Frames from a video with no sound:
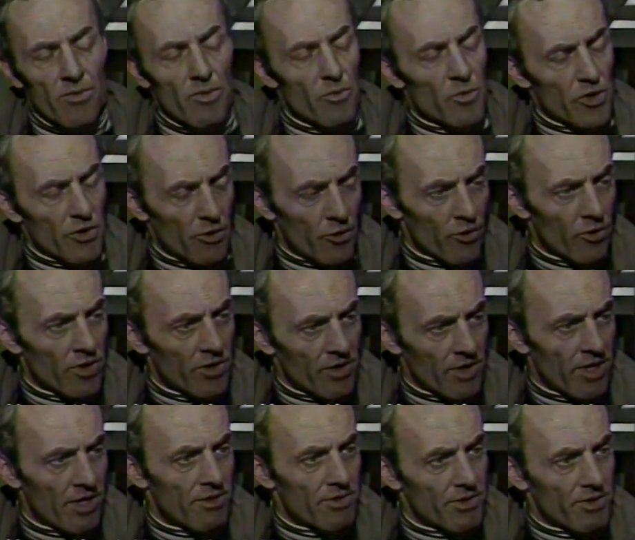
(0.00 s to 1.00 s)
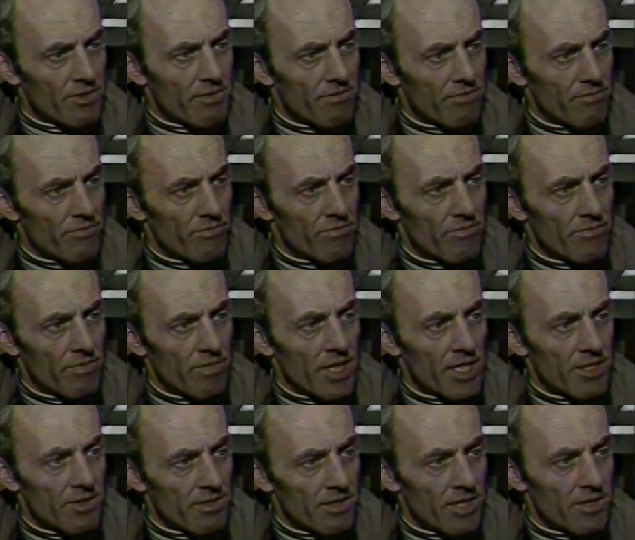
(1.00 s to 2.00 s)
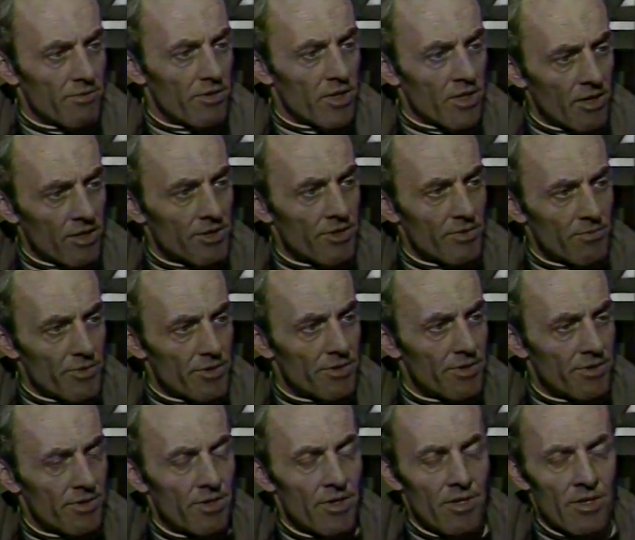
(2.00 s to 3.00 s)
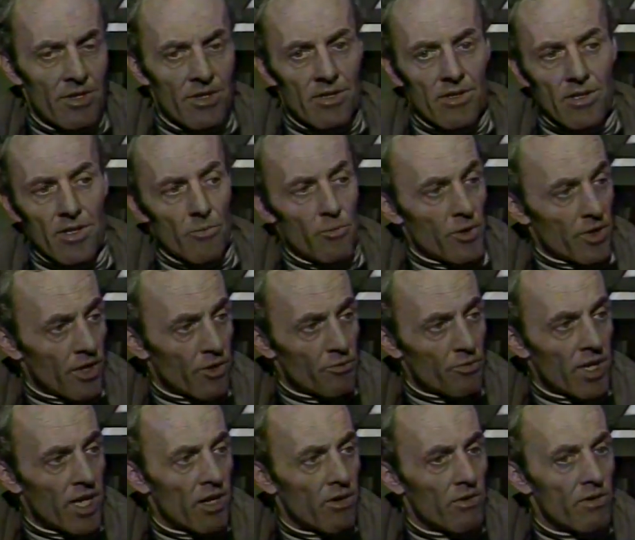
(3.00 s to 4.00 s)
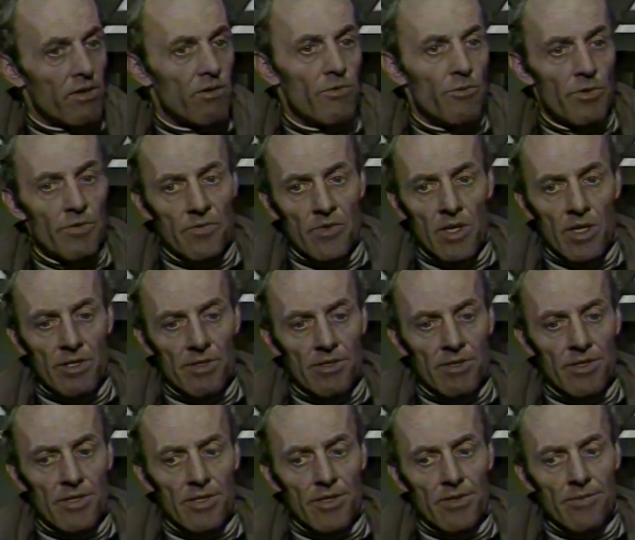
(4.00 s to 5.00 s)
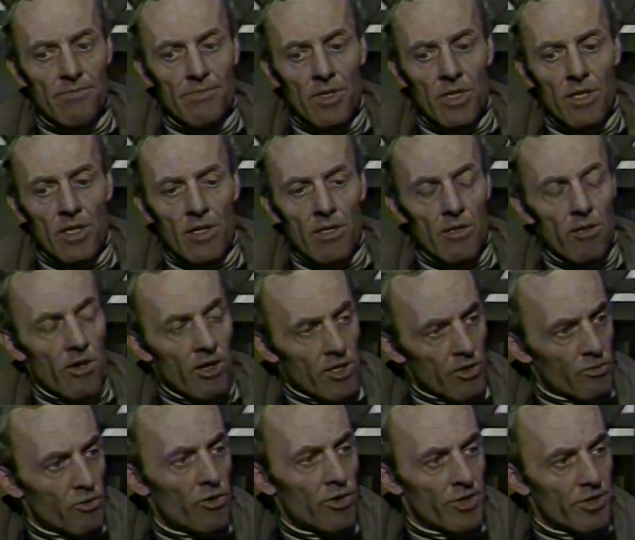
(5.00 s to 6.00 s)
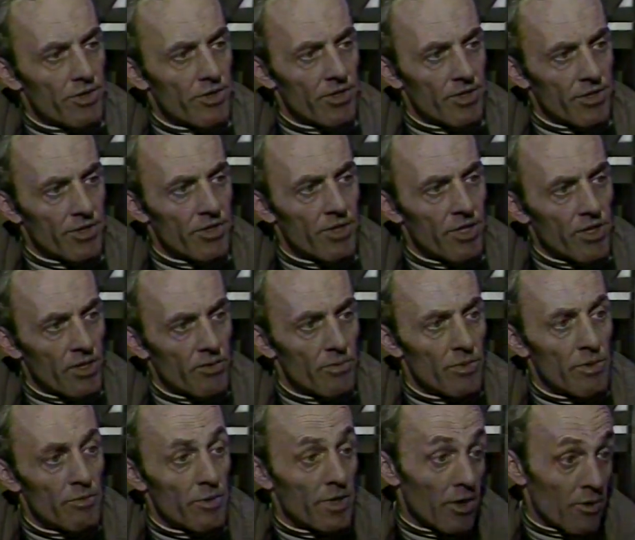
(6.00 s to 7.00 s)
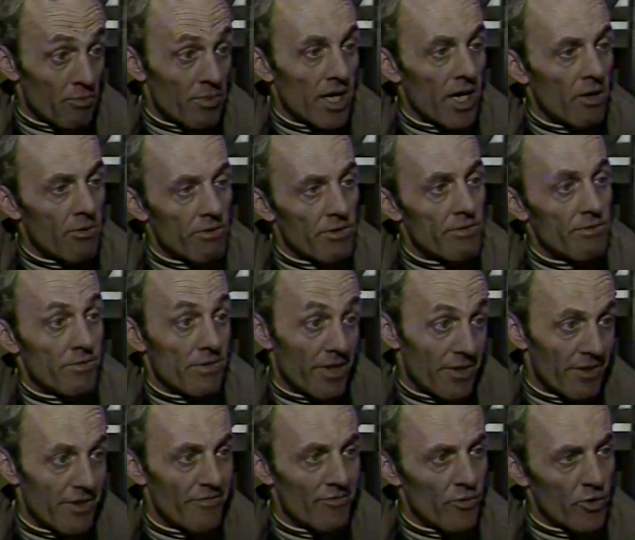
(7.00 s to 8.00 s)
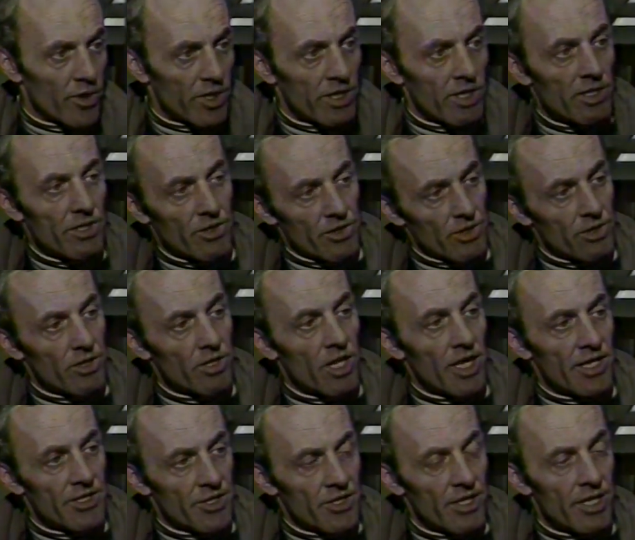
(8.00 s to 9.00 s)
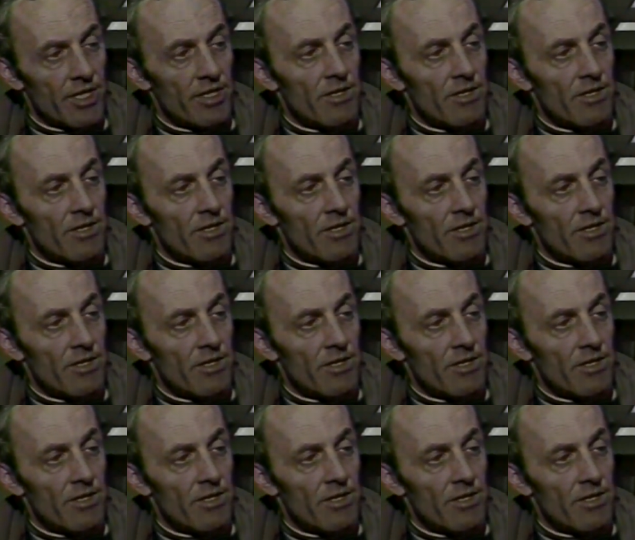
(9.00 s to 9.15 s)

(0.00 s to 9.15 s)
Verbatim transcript: probably 30,000 Mass Electric customers uh, without power. We've got uh, large portions of the city that have been without power and therefore heat since last